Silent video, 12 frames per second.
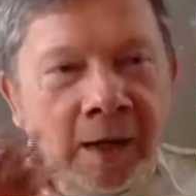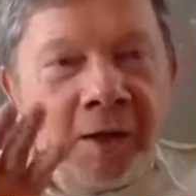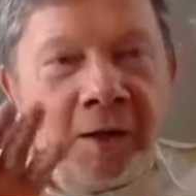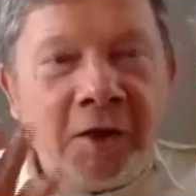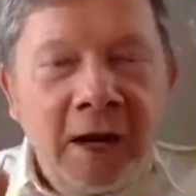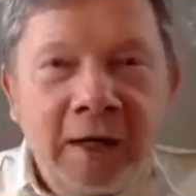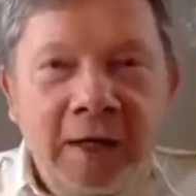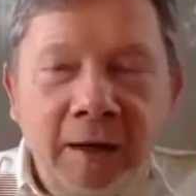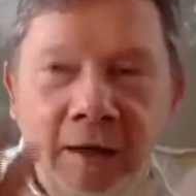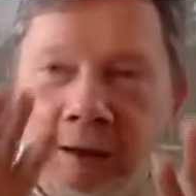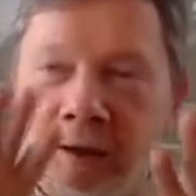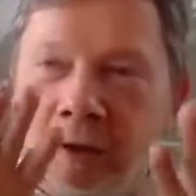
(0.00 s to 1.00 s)
that
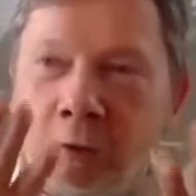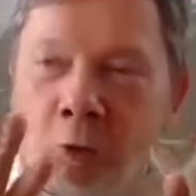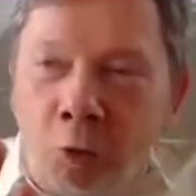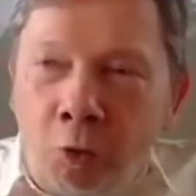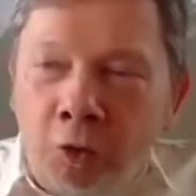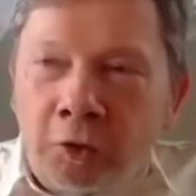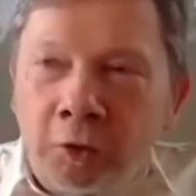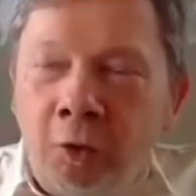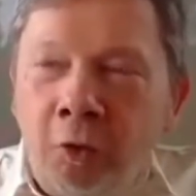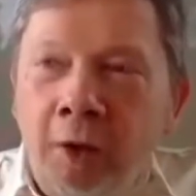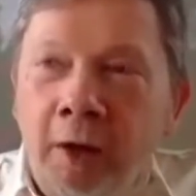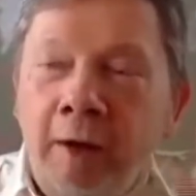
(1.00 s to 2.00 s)

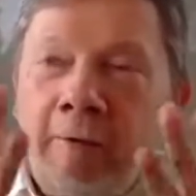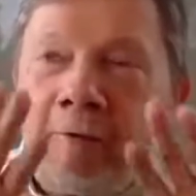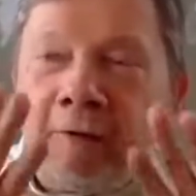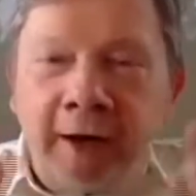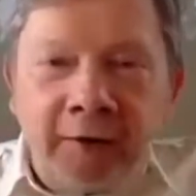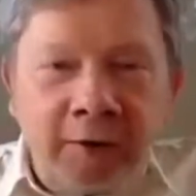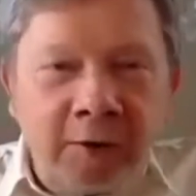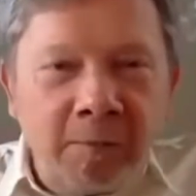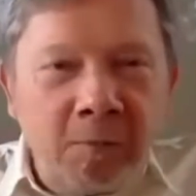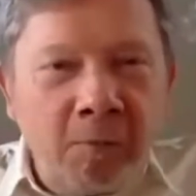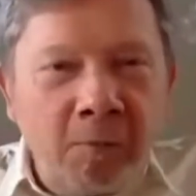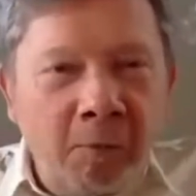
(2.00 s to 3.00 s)
also affects
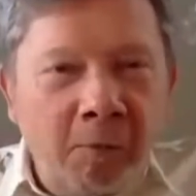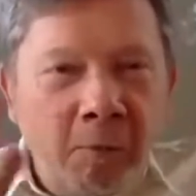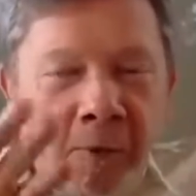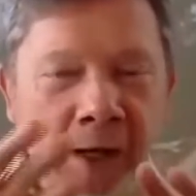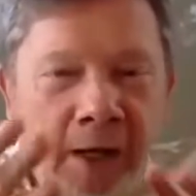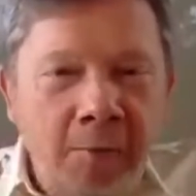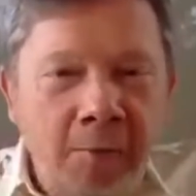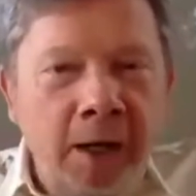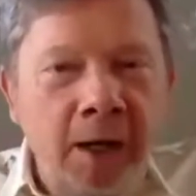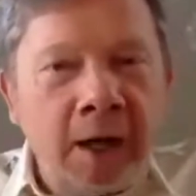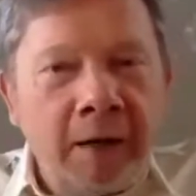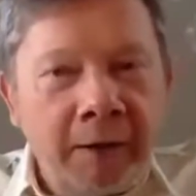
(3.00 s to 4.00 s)
many,
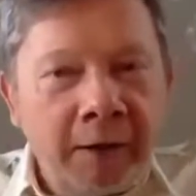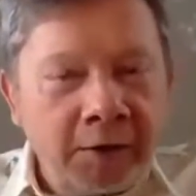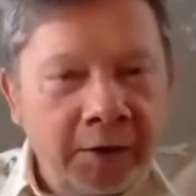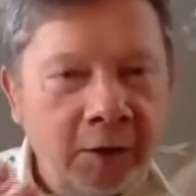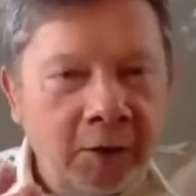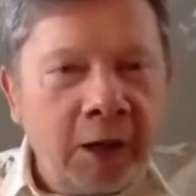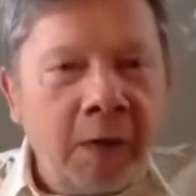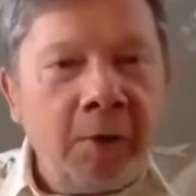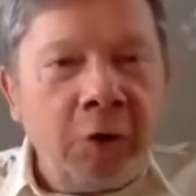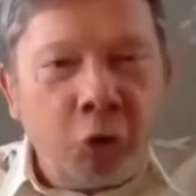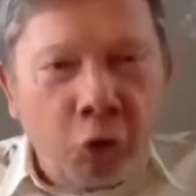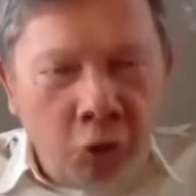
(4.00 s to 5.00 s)
many others that you come
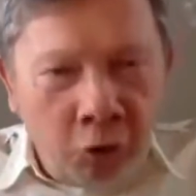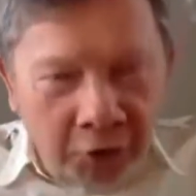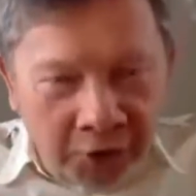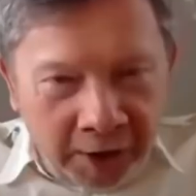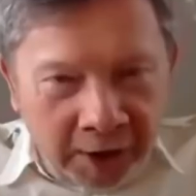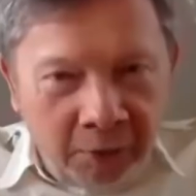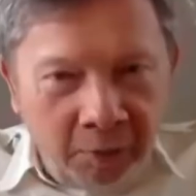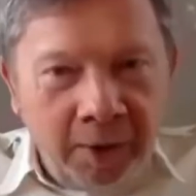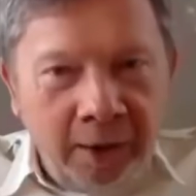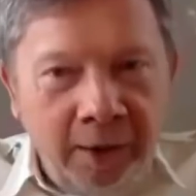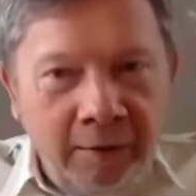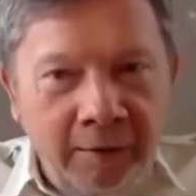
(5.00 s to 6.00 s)
into contact
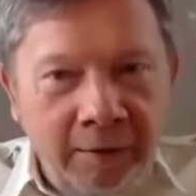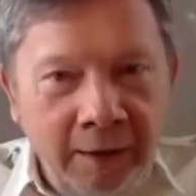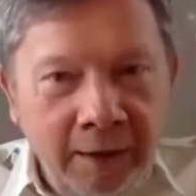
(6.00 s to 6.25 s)
with.